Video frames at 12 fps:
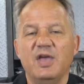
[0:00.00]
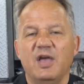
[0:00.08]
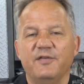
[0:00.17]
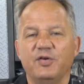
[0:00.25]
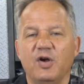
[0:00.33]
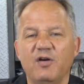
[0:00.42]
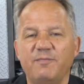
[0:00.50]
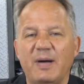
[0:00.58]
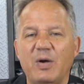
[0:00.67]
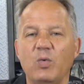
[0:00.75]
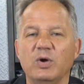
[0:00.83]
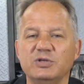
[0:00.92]
If you're off
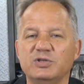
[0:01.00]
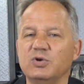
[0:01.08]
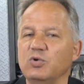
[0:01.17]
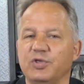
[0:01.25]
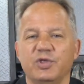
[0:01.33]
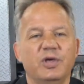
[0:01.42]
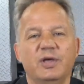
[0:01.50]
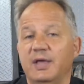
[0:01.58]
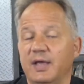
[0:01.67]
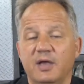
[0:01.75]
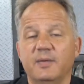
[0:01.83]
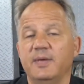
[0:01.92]
by one tooth,
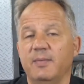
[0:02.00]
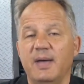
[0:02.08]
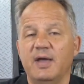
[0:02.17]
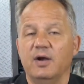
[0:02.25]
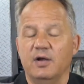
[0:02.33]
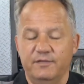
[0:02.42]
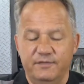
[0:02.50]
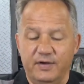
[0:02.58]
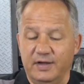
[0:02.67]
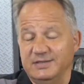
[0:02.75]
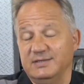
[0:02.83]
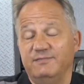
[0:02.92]
it could be a matter of uh,